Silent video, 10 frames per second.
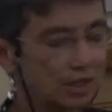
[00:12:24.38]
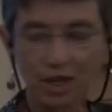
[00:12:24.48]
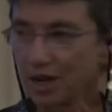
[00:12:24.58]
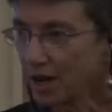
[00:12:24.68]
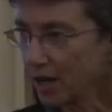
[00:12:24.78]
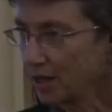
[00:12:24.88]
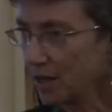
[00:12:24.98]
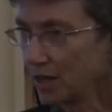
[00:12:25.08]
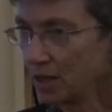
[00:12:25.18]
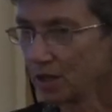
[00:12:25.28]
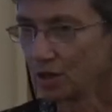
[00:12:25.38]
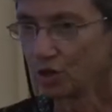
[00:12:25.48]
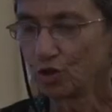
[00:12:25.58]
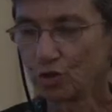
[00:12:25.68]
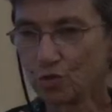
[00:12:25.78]
a nod
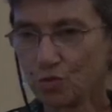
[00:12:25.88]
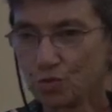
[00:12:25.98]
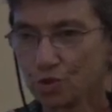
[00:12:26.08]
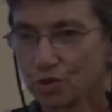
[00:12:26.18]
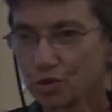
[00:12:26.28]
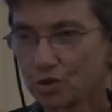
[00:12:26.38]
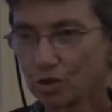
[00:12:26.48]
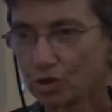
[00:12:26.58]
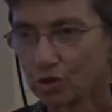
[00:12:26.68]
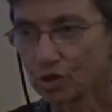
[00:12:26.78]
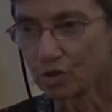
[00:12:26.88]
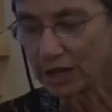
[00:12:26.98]
to Son